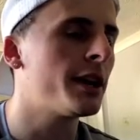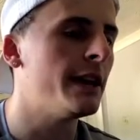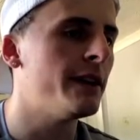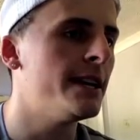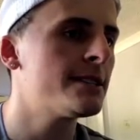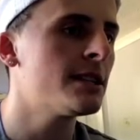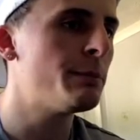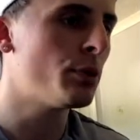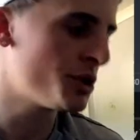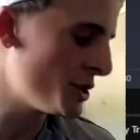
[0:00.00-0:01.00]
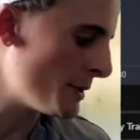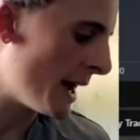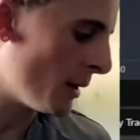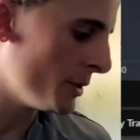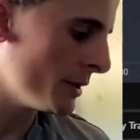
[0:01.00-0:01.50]
if it instantly pushes
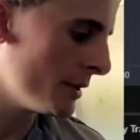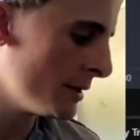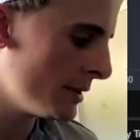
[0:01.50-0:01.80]
without you,